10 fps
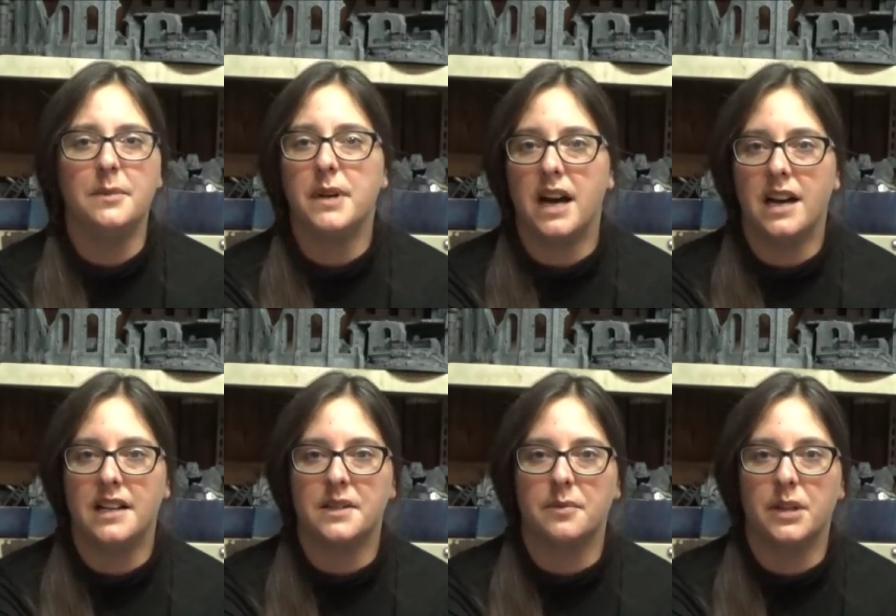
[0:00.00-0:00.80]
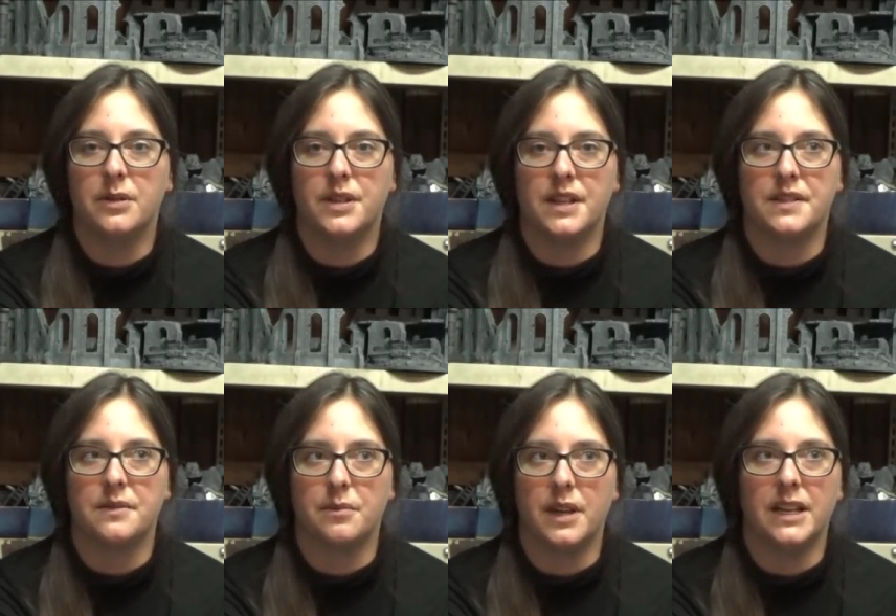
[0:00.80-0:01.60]
past we could just
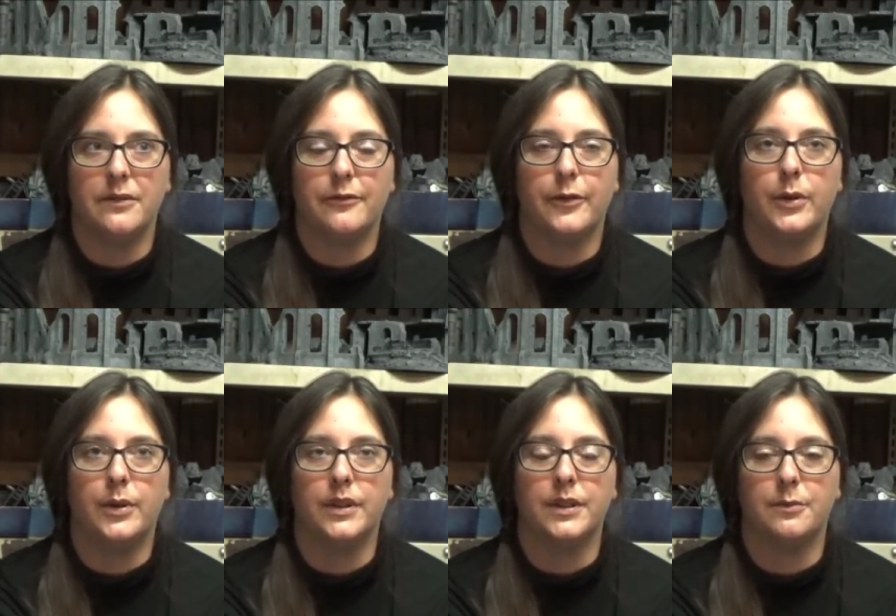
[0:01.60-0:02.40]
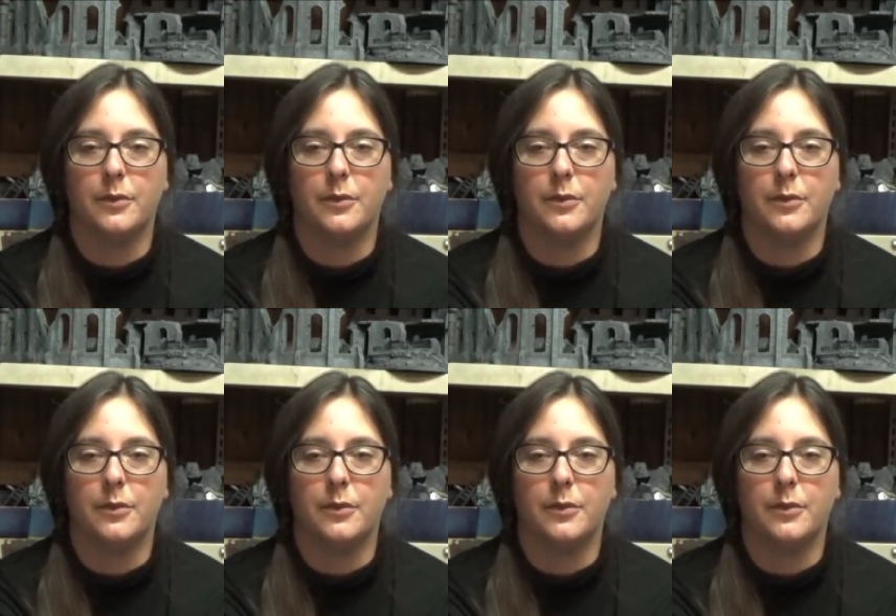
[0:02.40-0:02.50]
wait for